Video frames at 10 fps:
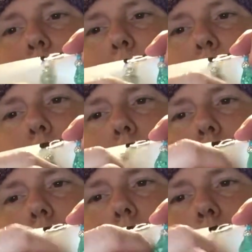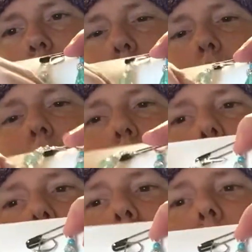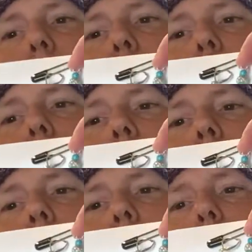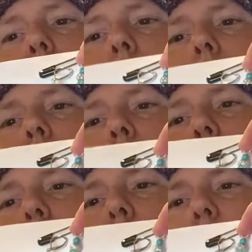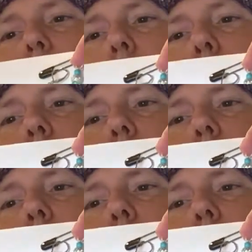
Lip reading: But I can kind of do... There we... Nope.